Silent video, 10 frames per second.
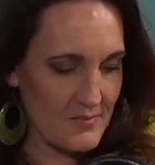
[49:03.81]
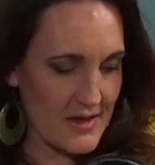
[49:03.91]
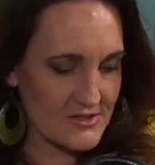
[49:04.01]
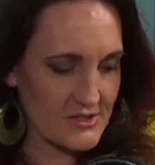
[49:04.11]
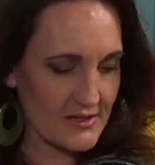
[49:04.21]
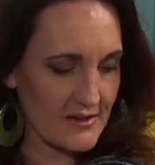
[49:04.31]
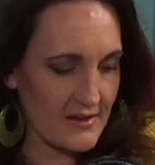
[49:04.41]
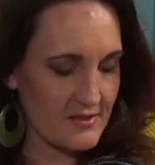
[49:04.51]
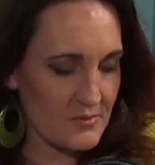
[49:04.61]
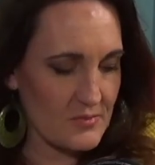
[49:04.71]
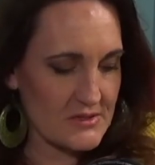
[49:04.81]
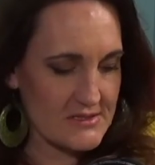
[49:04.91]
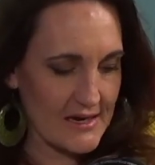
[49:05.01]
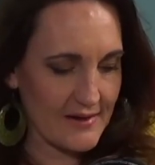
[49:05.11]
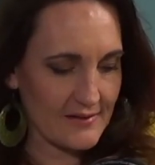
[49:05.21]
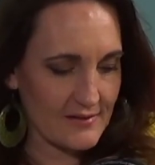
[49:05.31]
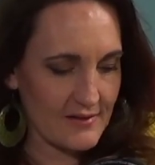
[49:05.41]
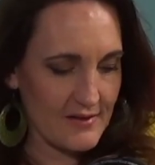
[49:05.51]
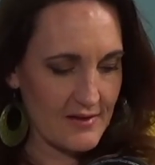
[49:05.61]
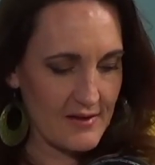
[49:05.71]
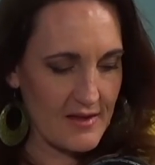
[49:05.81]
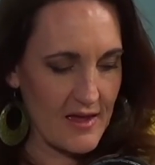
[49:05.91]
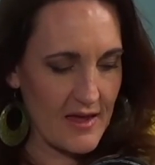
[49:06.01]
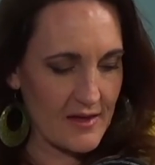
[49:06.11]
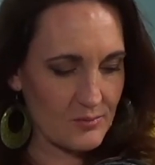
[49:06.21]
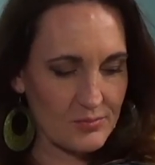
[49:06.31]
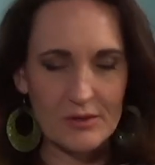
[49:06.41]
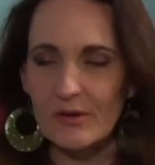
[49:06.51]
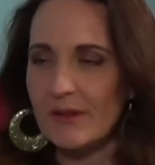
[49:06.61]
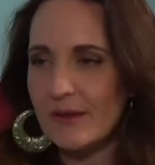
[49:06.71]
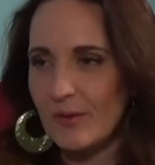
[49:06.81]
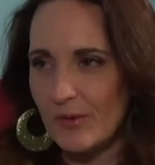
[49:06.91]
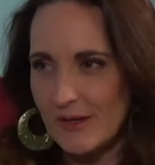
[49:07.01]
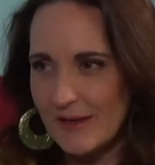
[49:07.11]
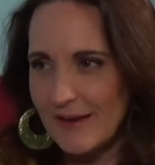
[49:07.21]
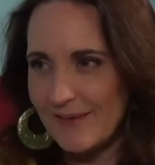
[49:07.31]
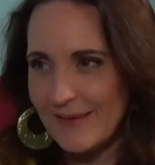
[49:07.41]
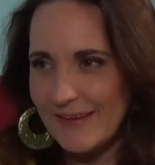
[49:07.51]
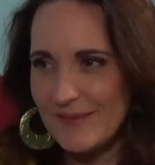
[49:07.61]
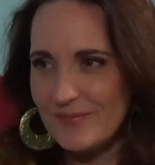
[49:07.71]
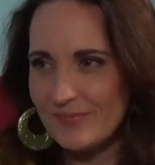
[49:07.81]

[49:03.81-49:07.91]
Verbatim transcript: the magic in the mundane and purely ordinary.